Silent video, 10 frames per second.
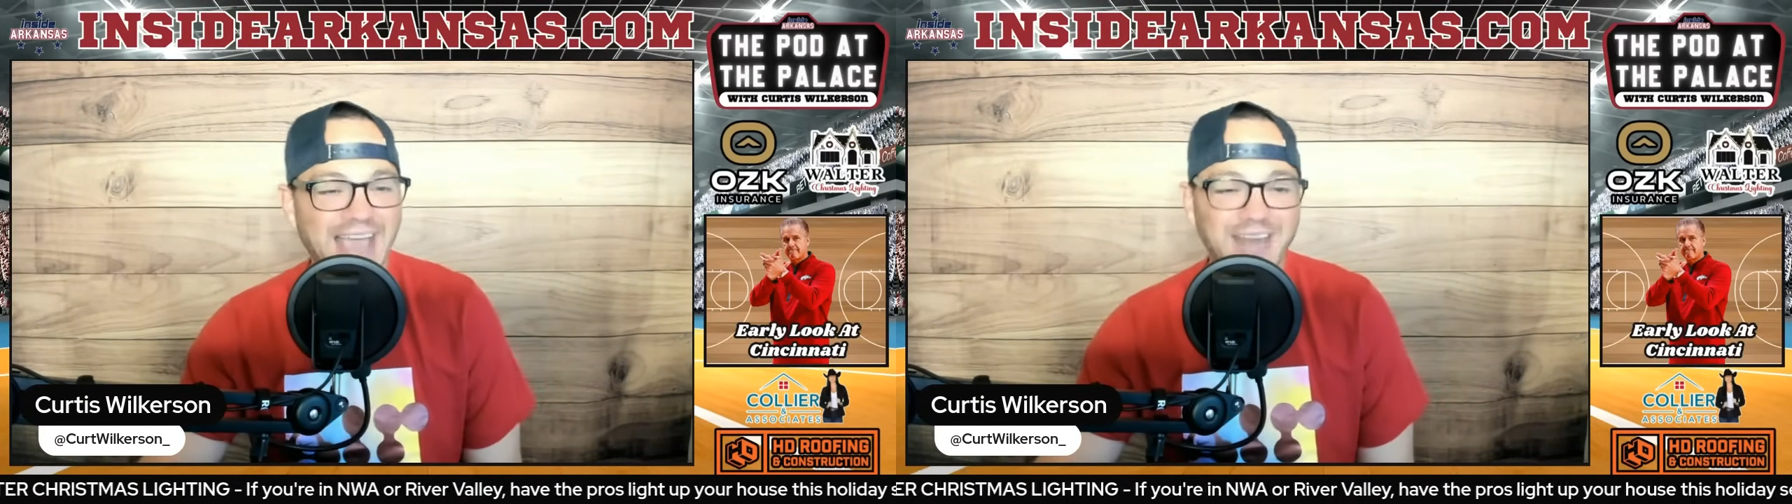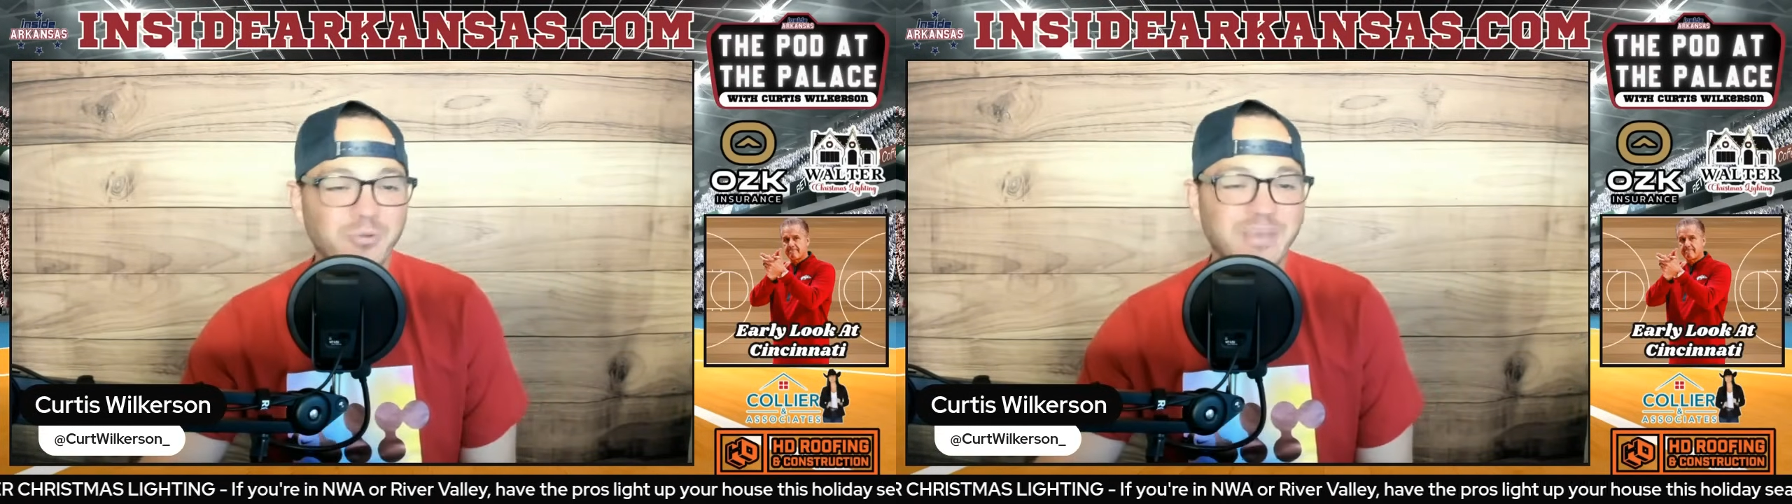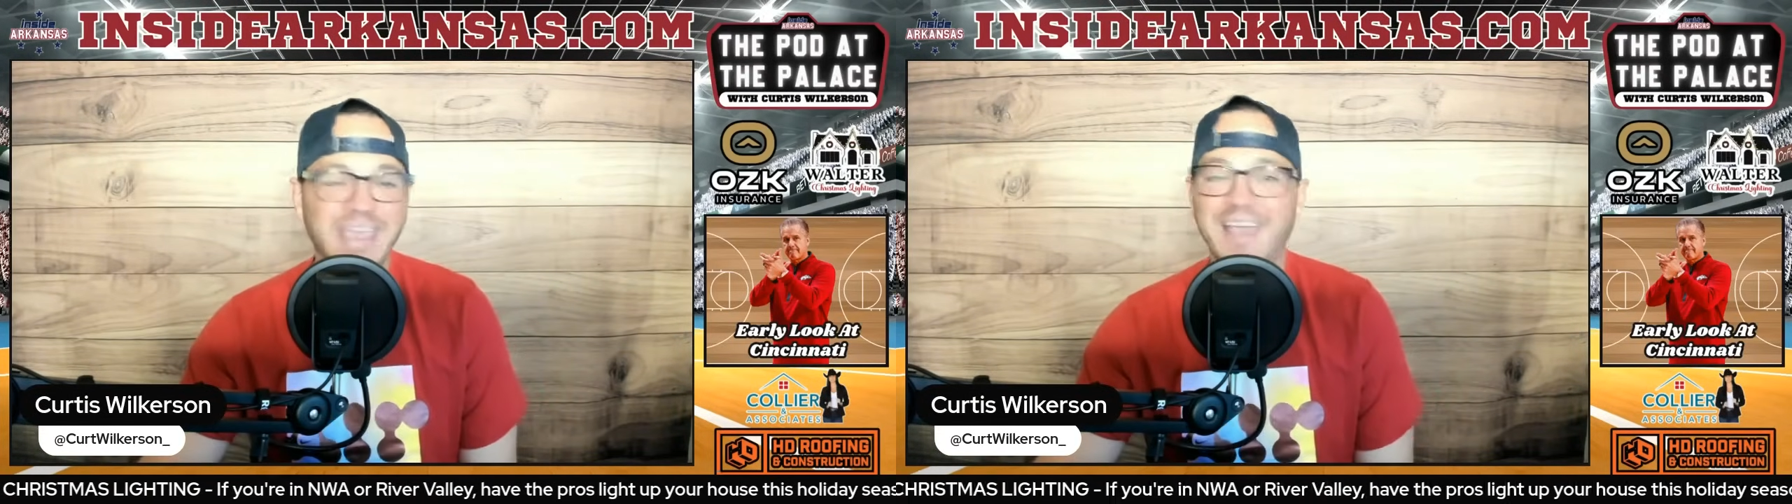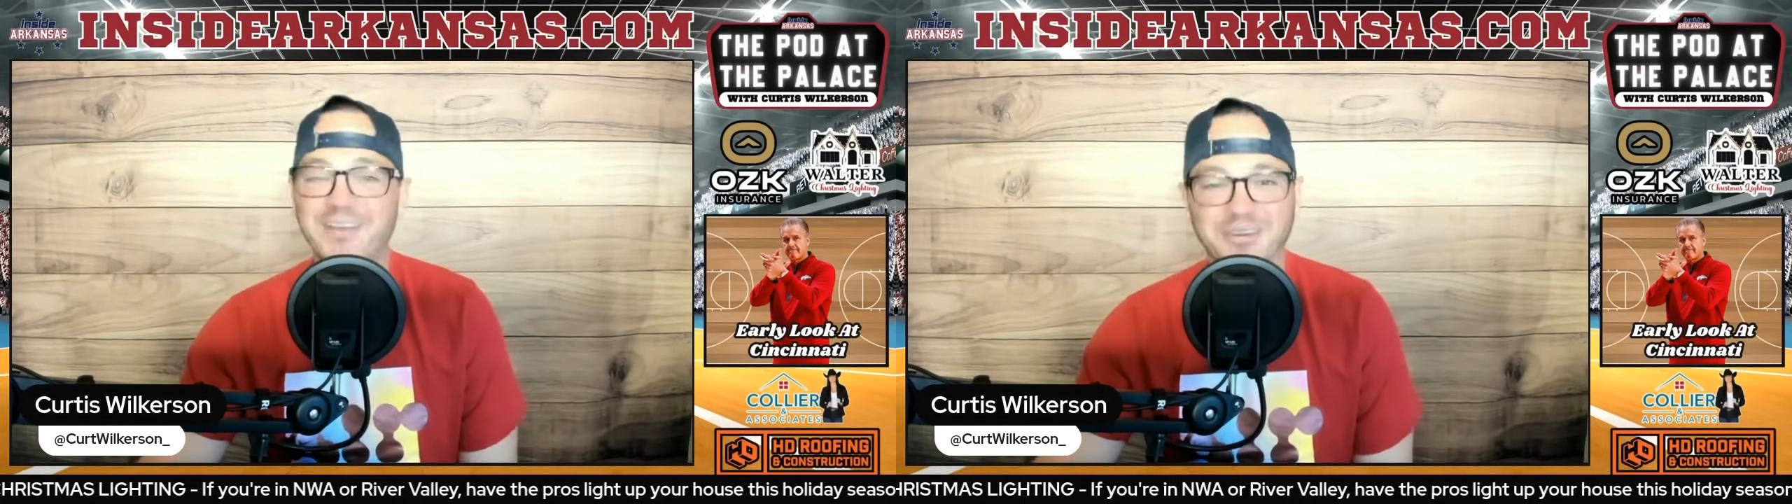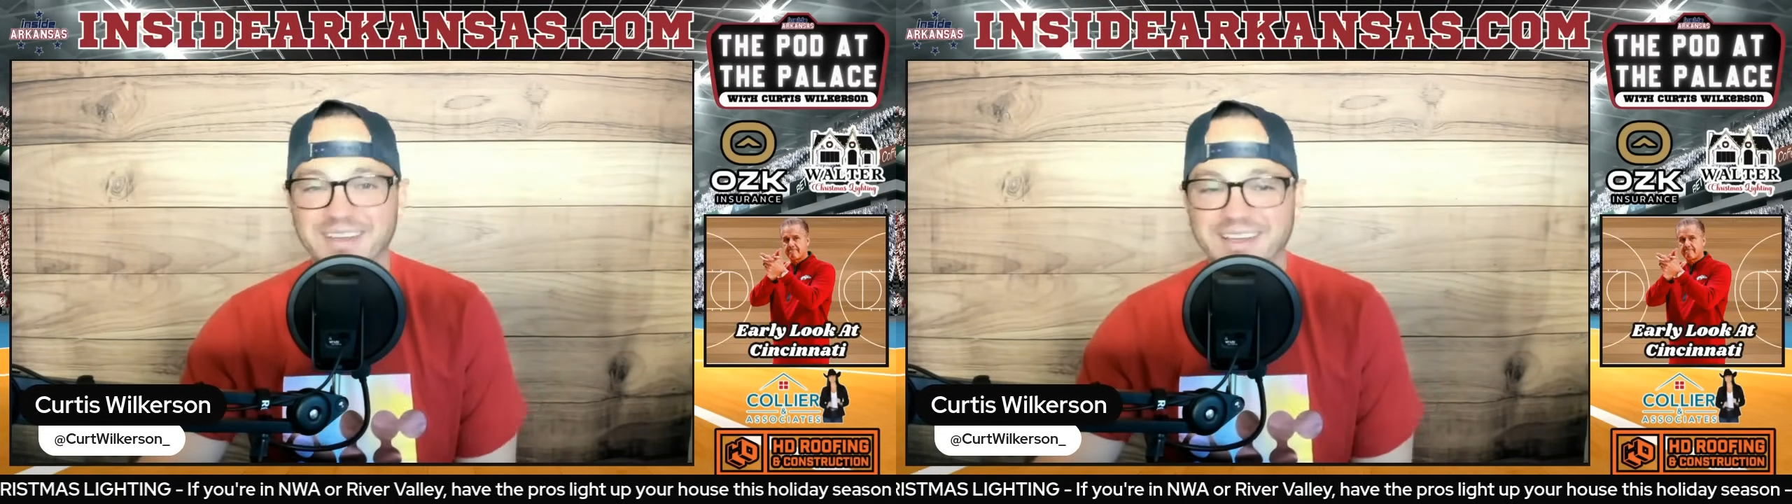I don't
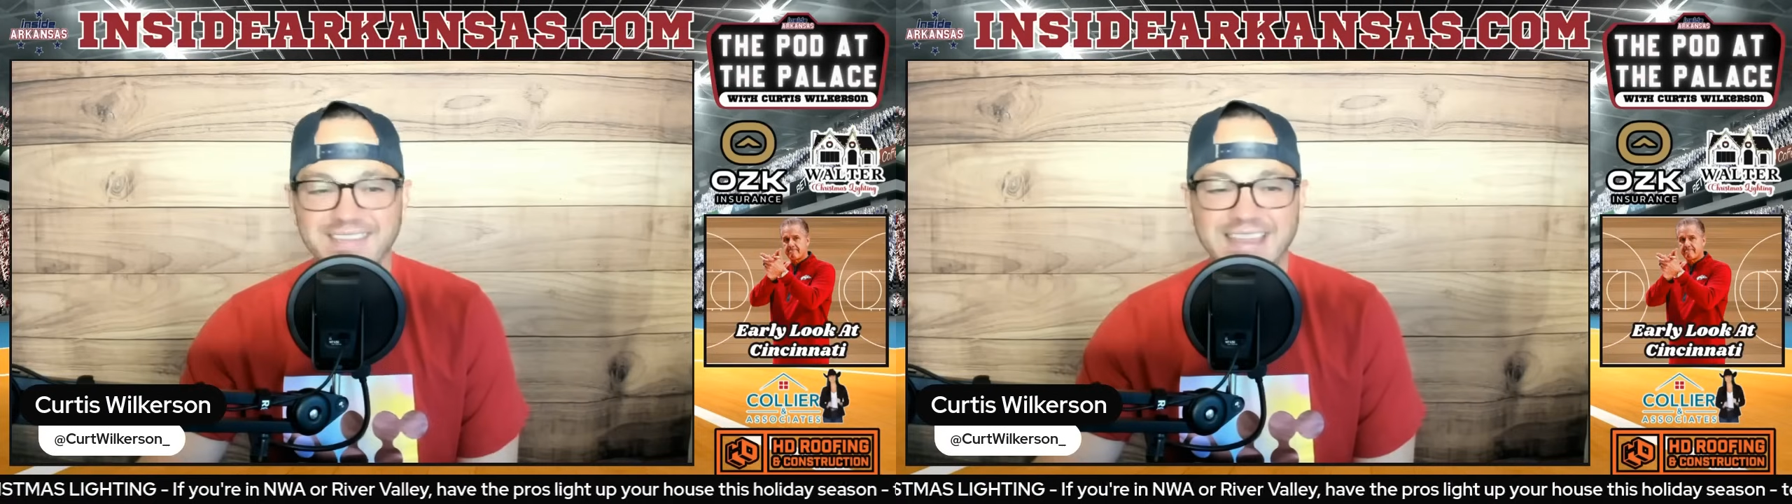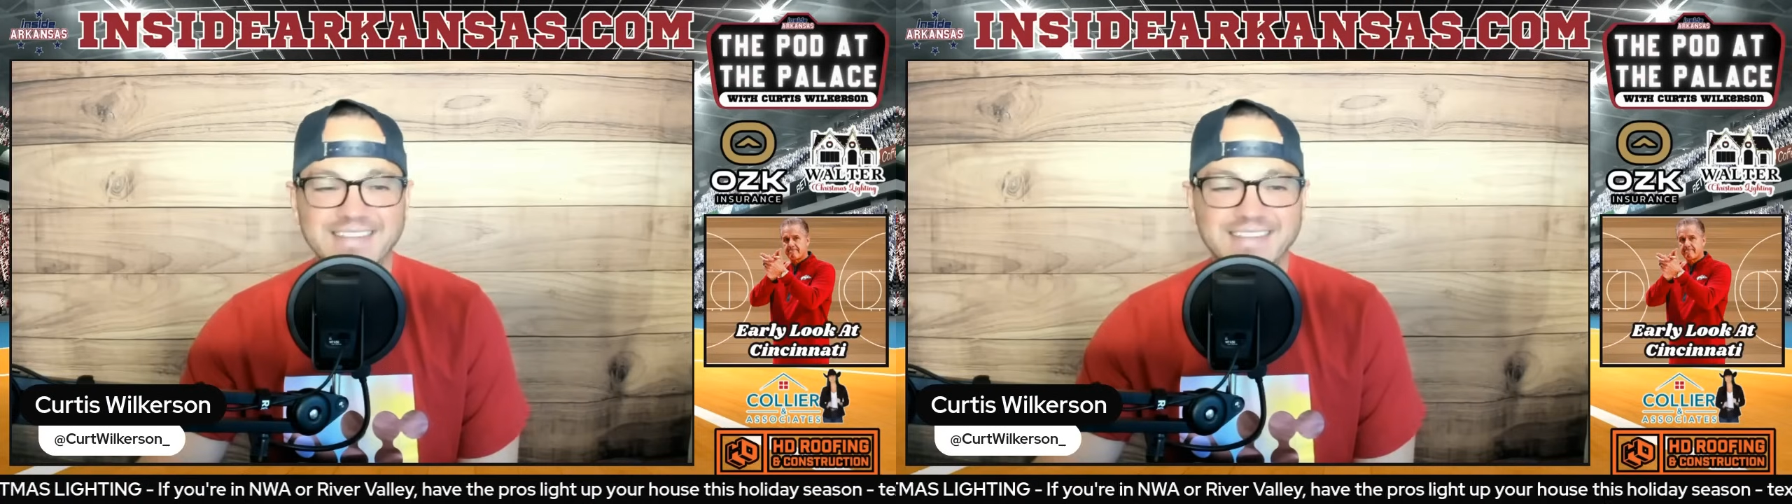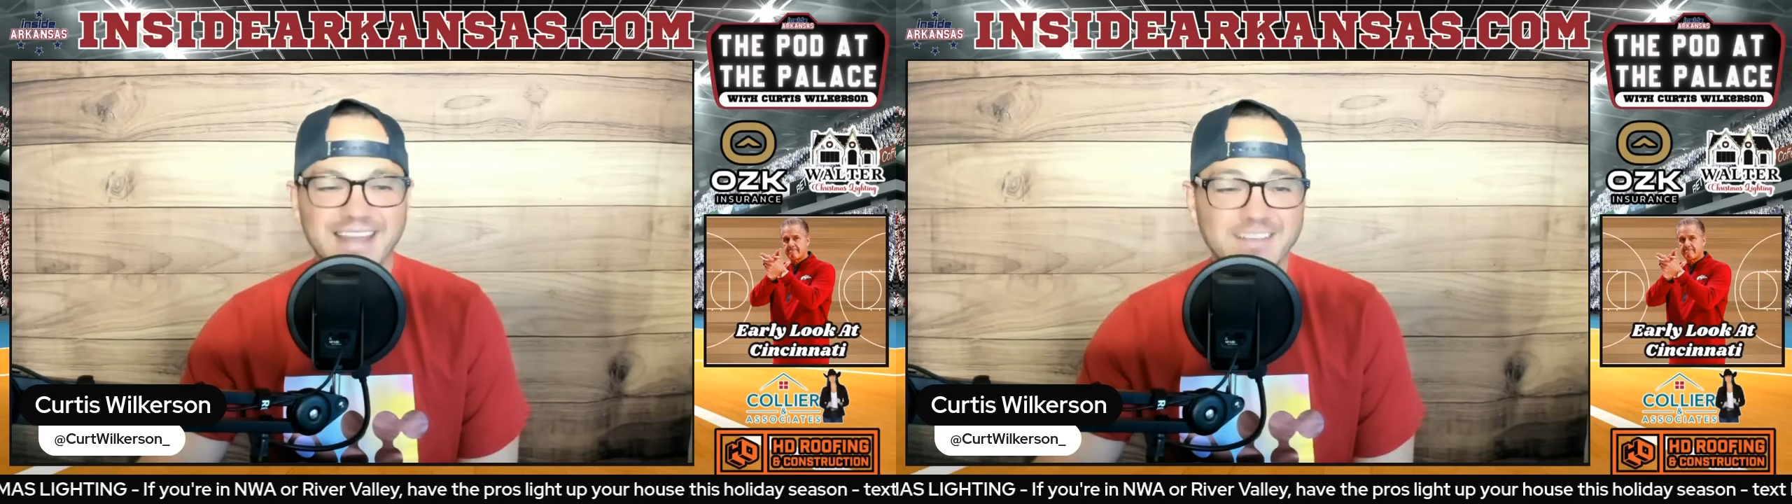care that it's an